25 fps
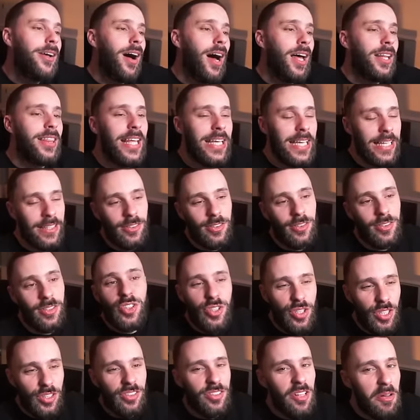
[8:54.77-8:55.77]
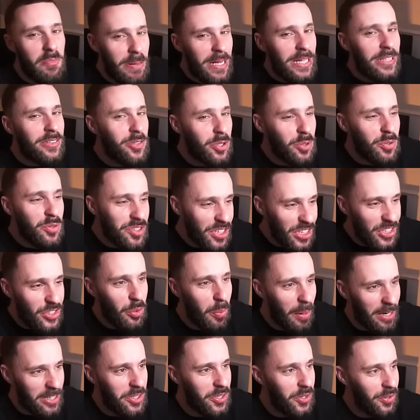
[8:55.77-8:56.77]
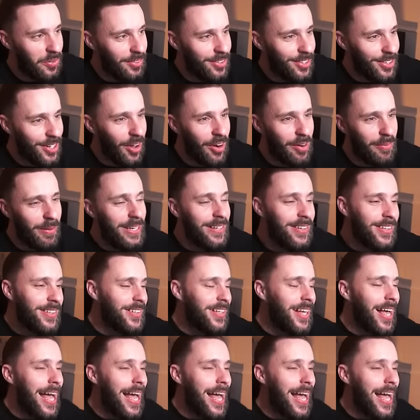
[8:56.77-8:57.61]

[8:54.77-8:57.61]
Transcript: I think it's just a bit too situational. You know what I mean?